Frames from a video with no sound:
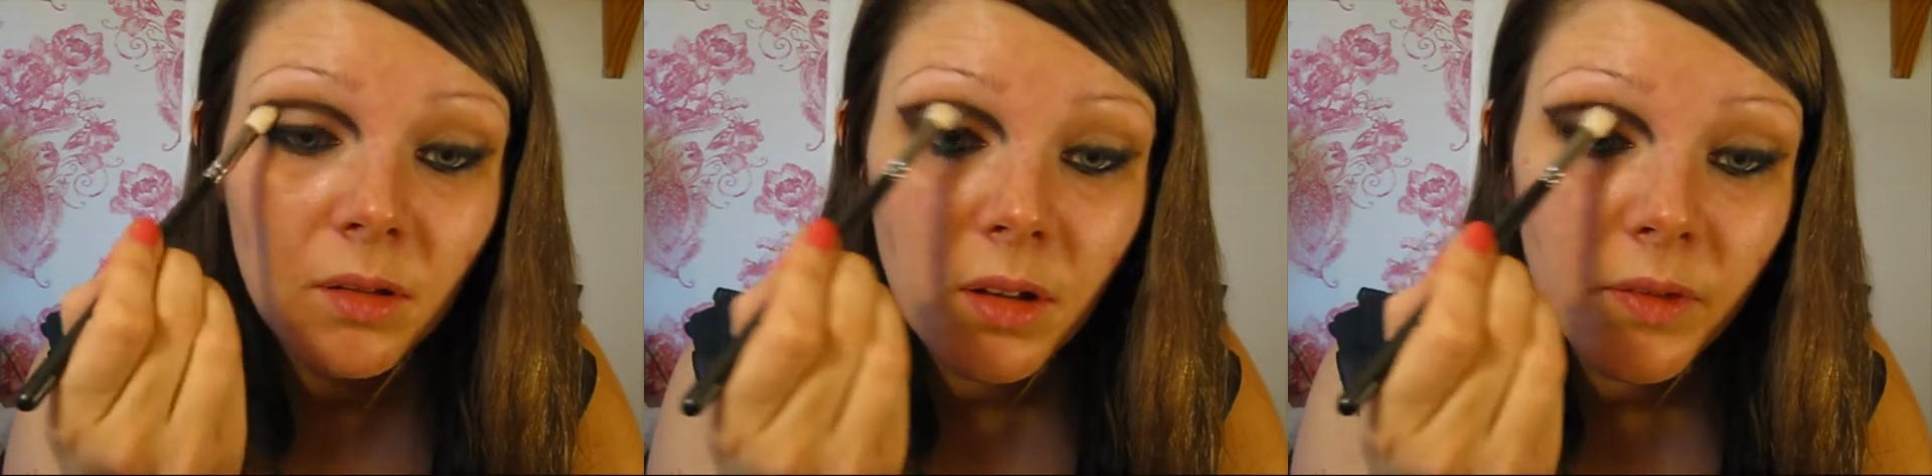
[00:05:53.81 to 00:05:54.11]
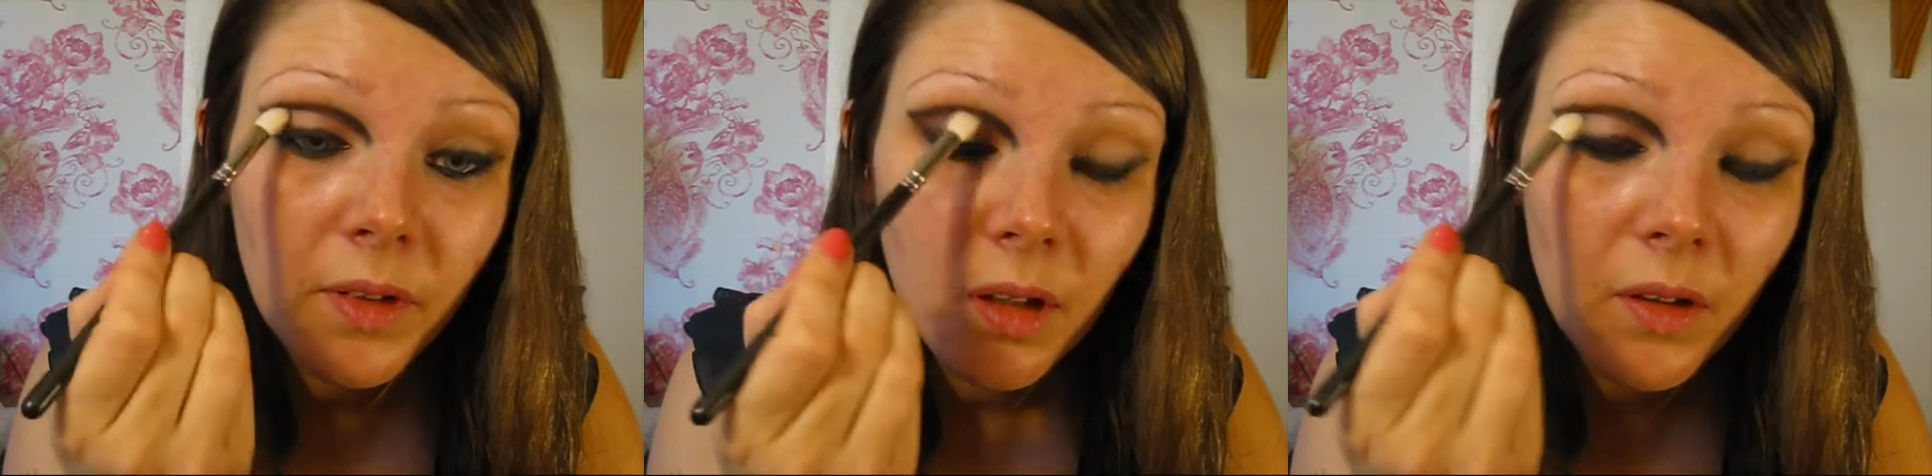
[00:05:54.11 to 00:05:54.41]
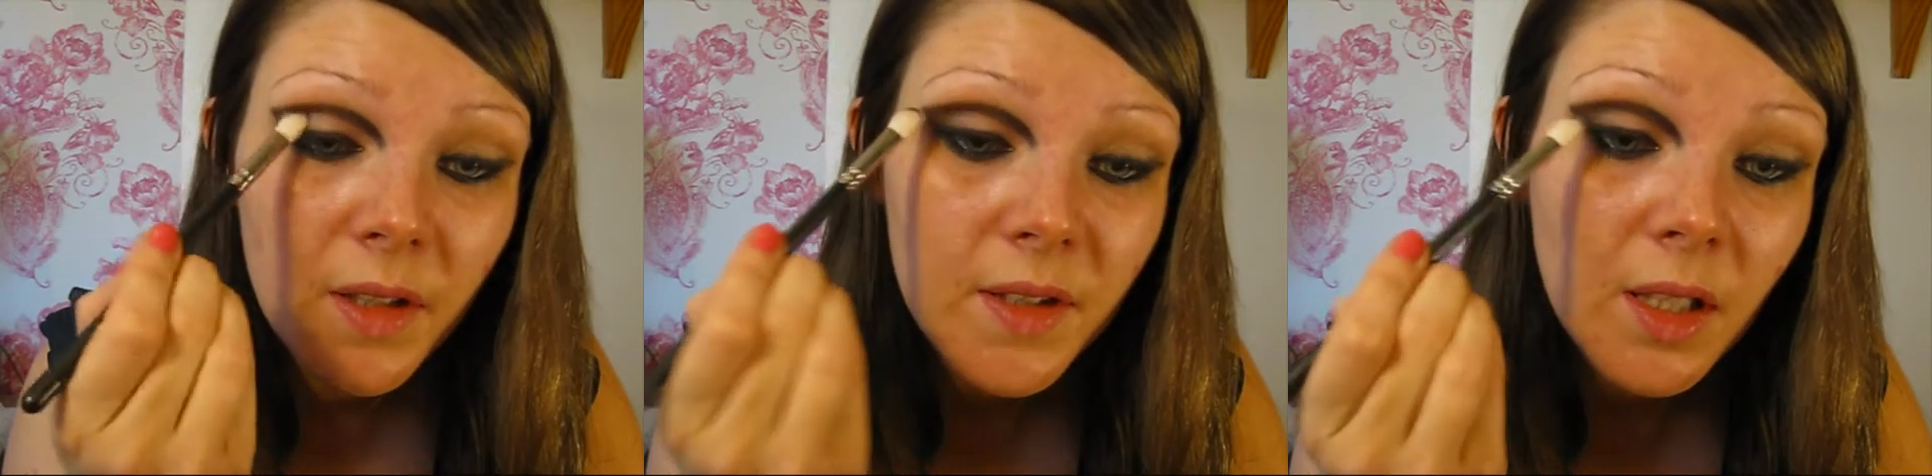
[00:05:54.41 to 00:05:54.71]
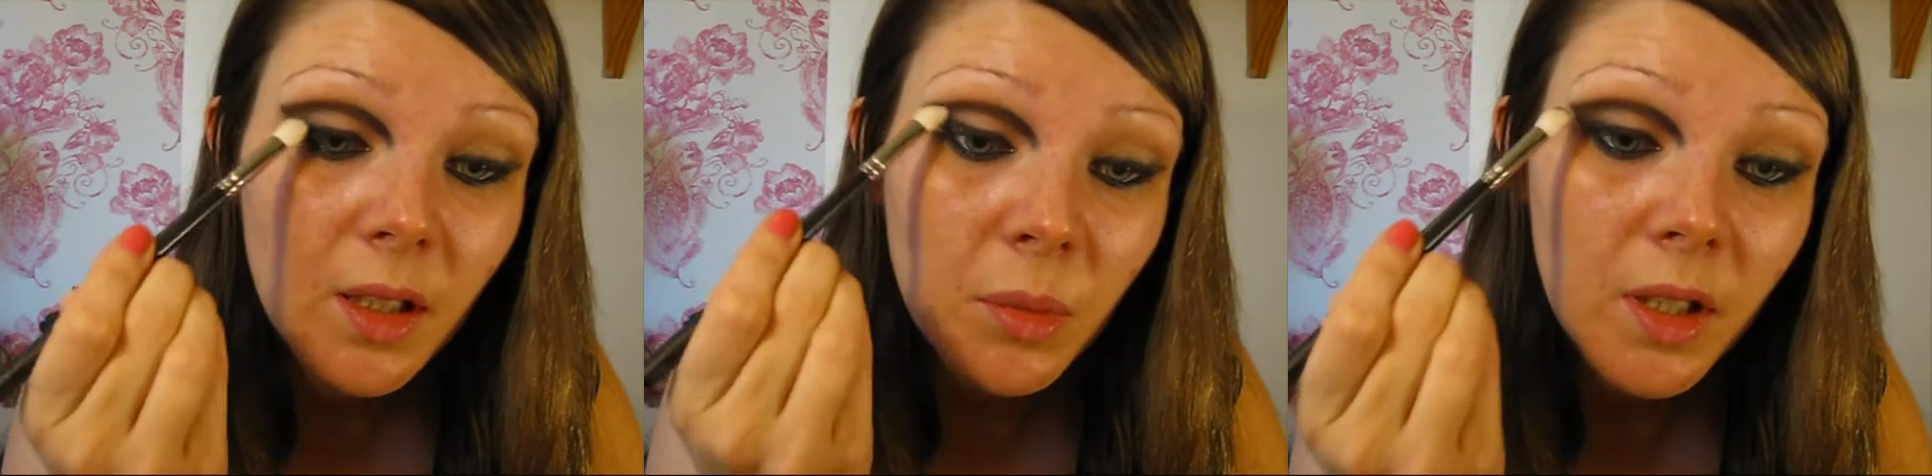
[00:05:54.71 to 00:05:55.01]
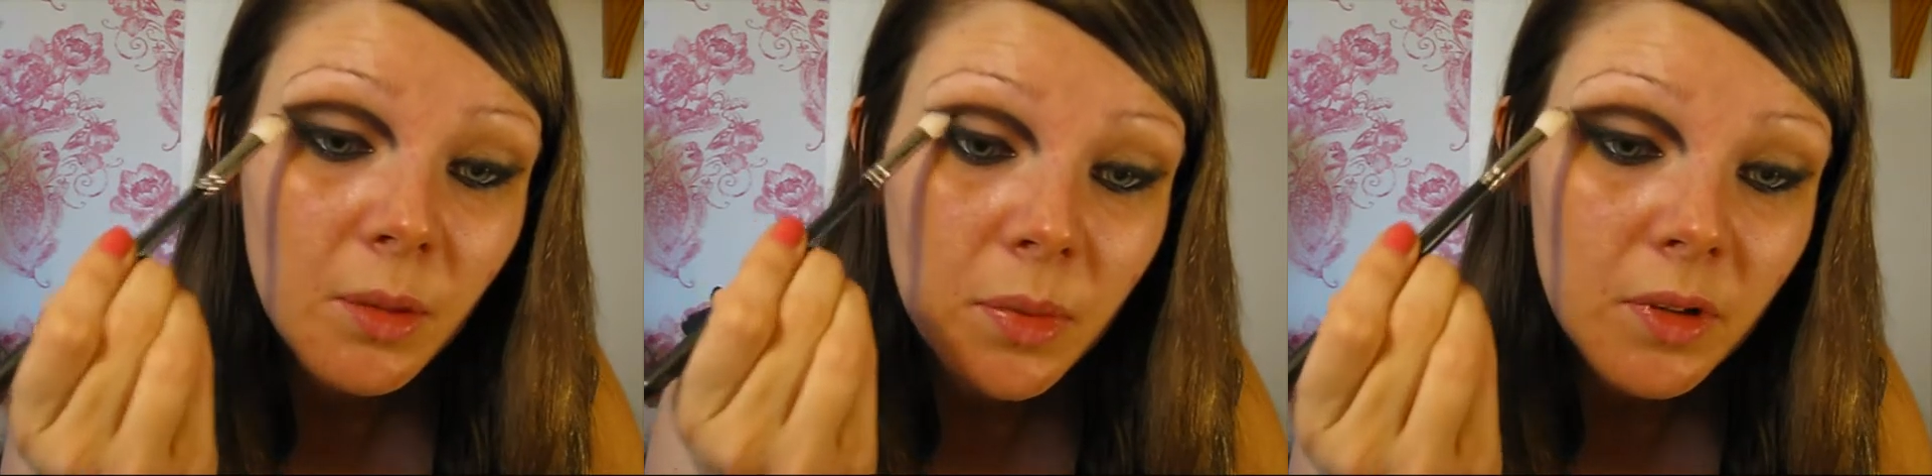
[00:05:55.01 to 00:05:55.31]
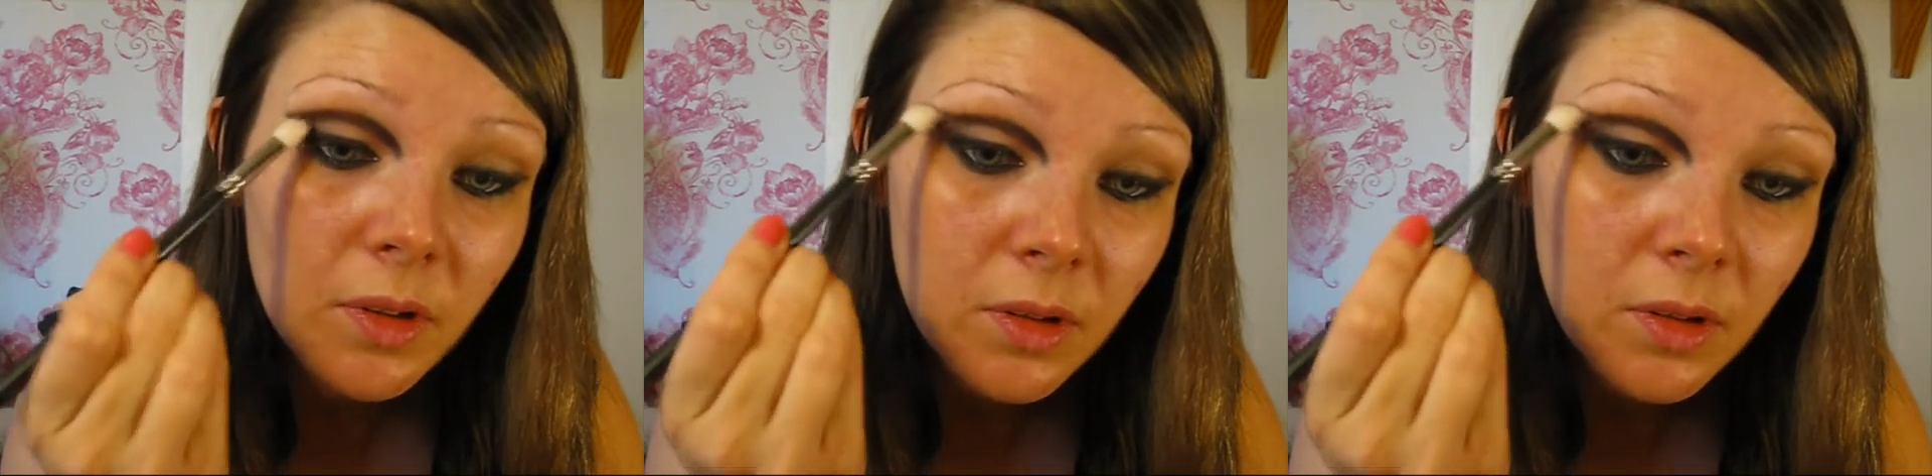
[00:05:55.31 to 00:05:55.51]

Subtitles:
going to fill all this in a minute, but